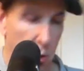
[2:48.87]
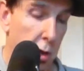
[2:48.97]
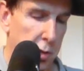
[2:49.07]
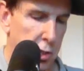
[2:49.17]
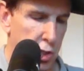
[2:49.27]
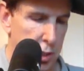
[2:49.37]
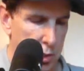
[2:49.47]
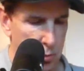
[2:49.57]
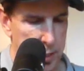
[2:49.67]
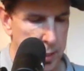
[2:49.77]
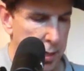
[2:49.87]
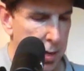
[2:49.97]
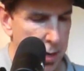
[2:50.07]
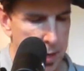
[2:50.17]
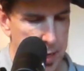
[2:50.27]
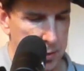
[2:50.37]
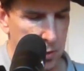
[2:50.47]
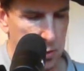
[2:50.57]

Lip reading: on the G string at the